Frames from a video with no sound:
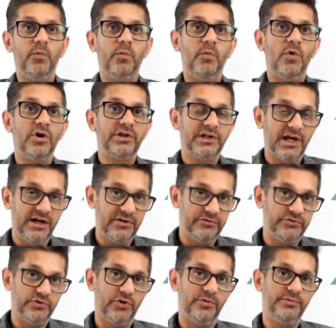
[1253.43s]
what kind of
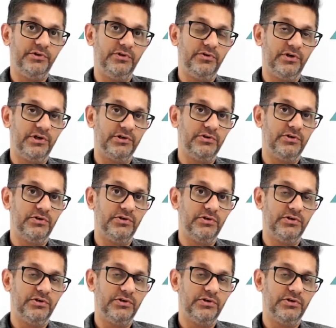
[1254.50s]
job you're gonna go